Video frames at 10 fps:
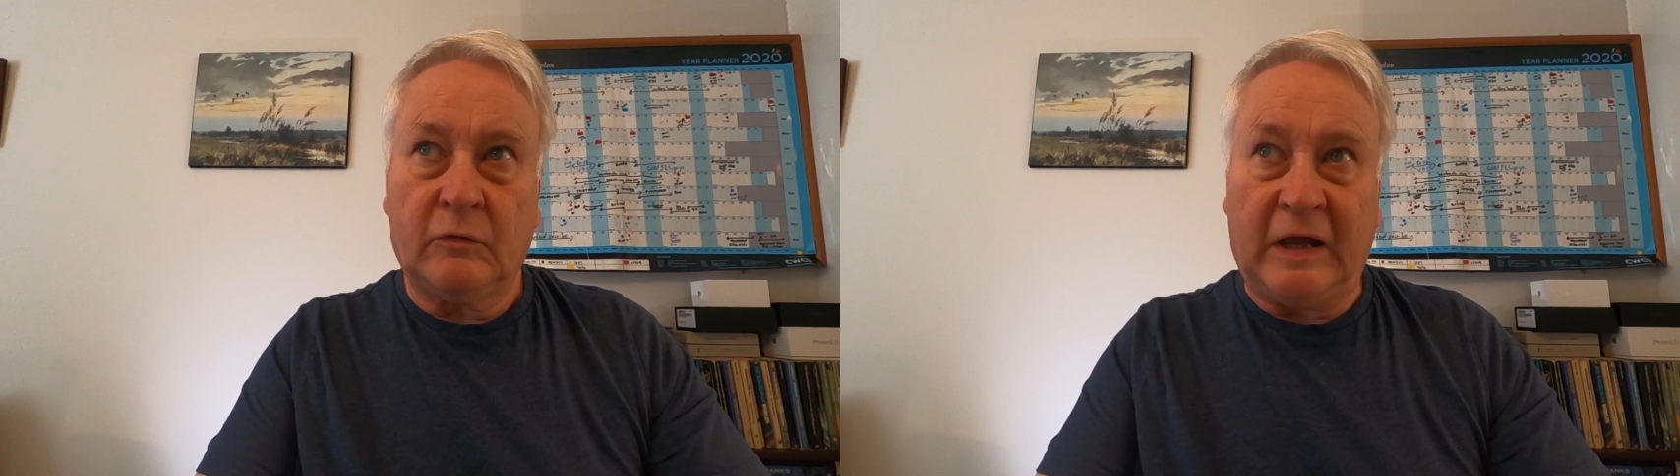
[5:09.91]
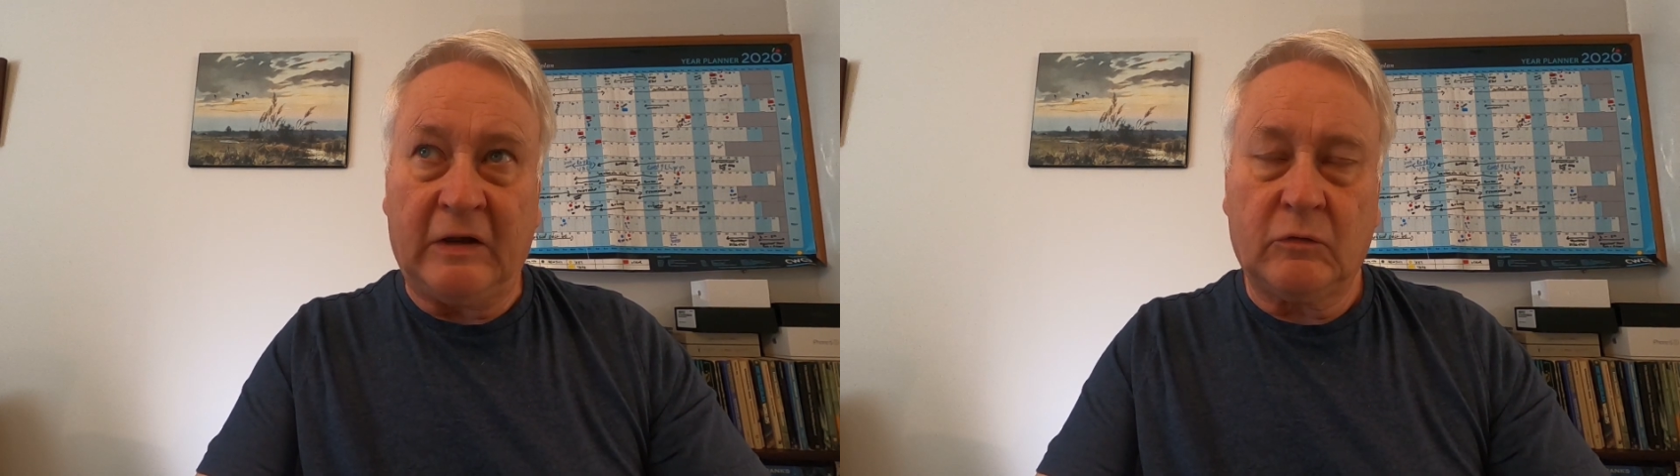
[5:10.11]

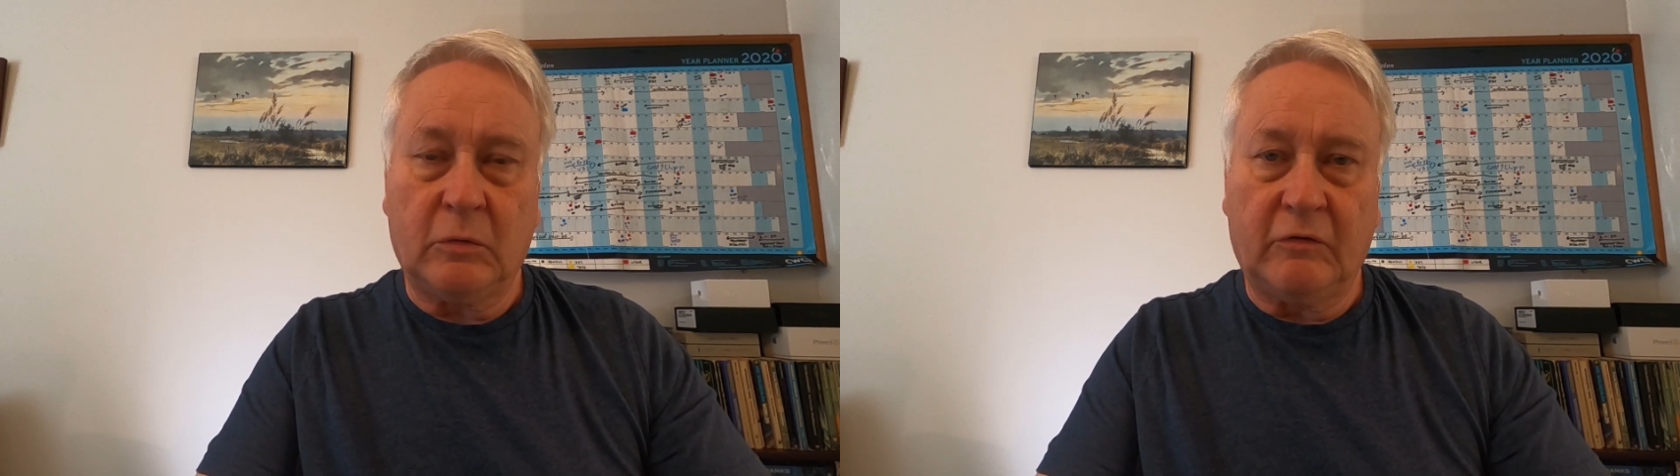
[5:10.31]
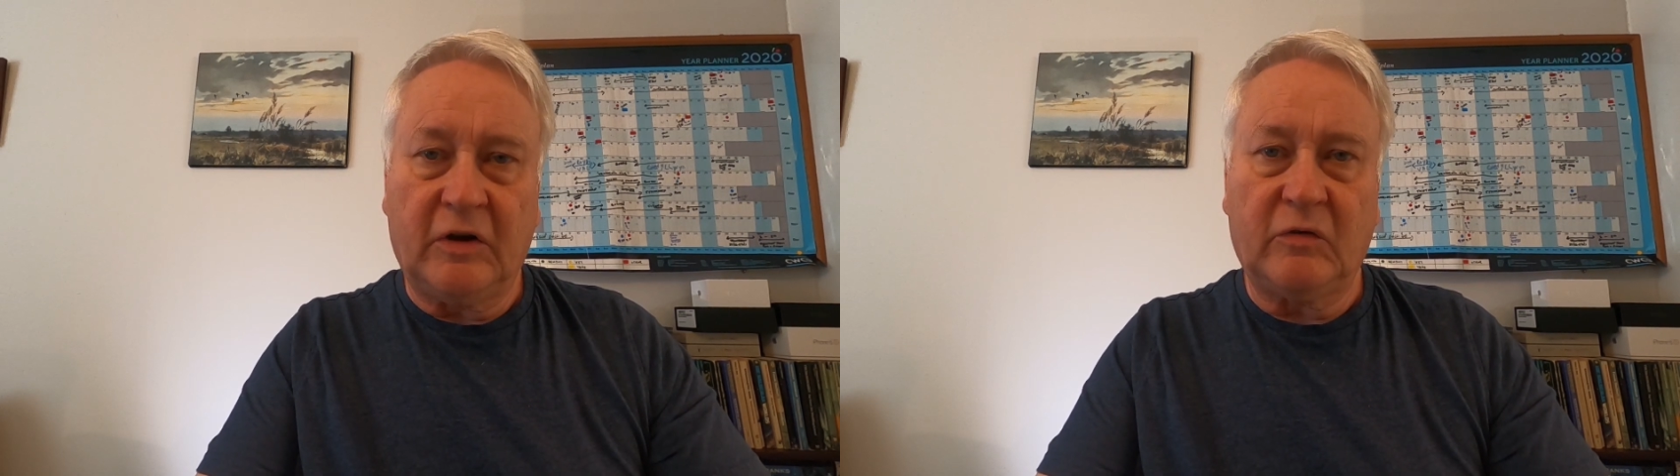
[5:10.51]
as
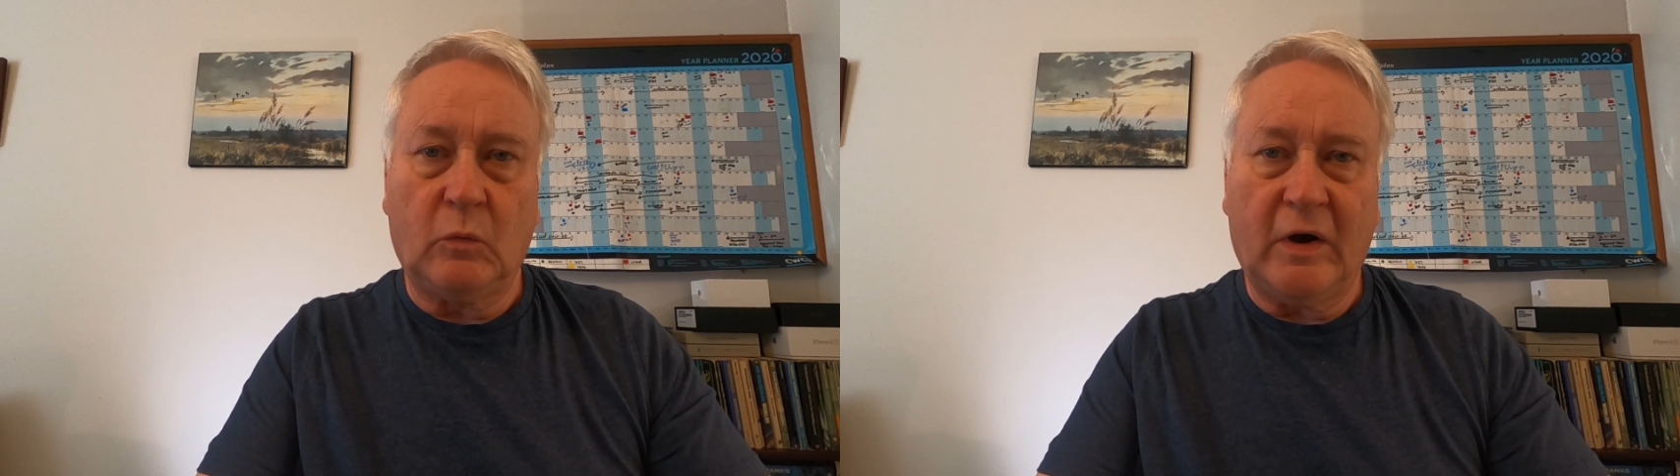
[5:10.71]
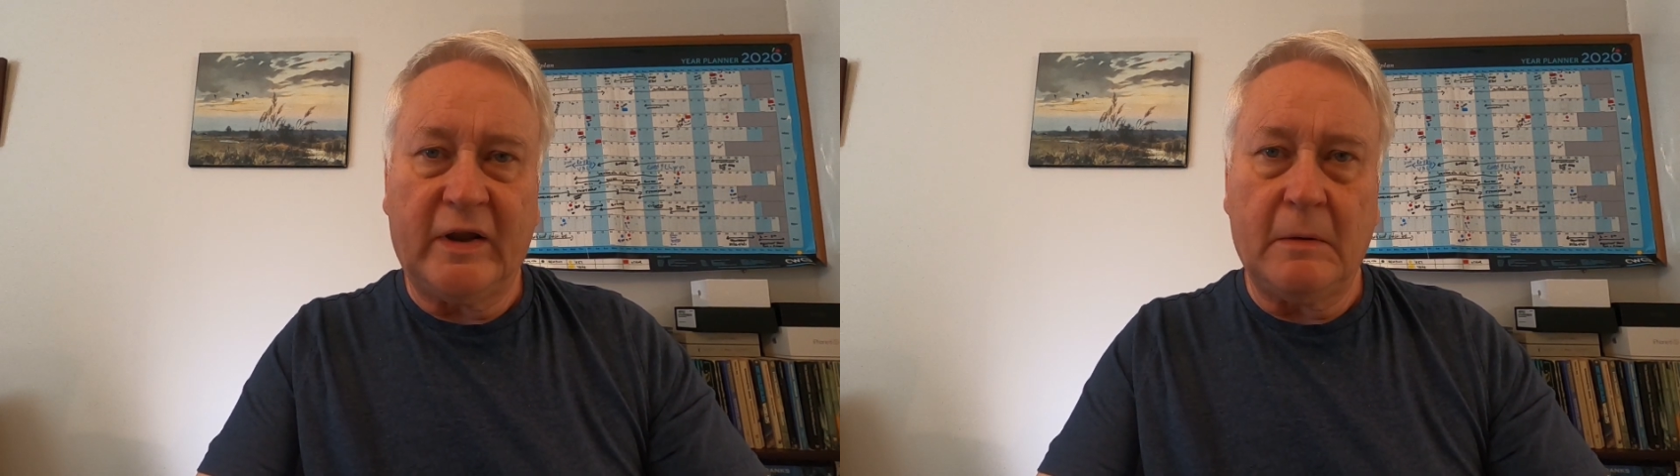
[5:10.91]
to a
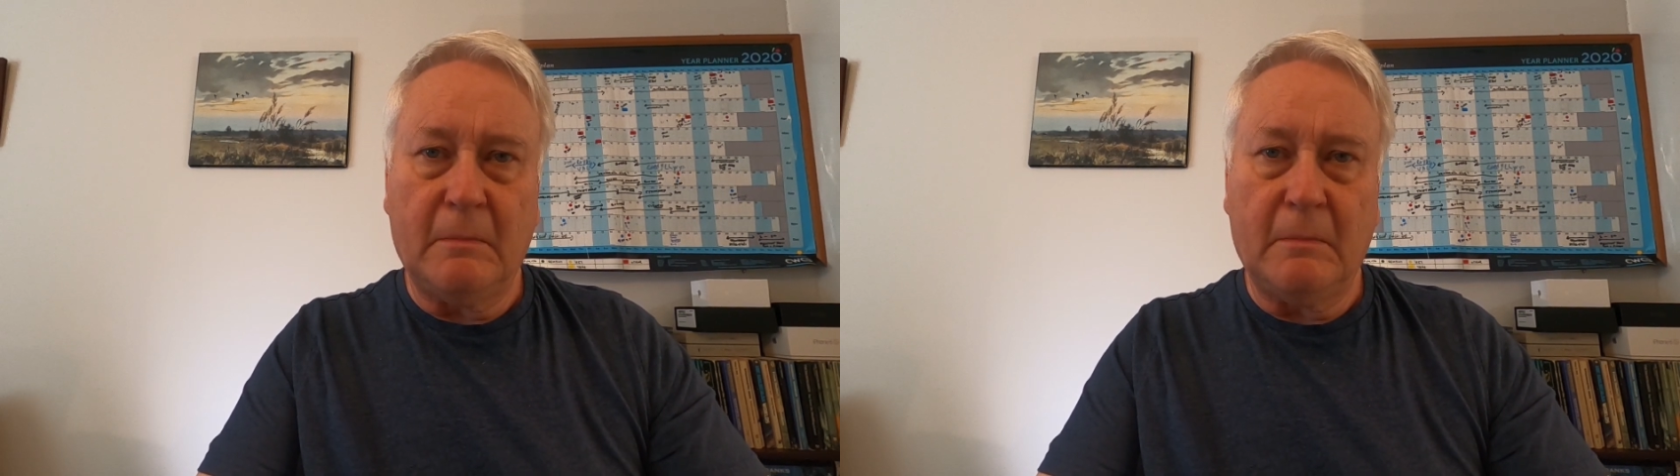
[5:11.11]
reason why you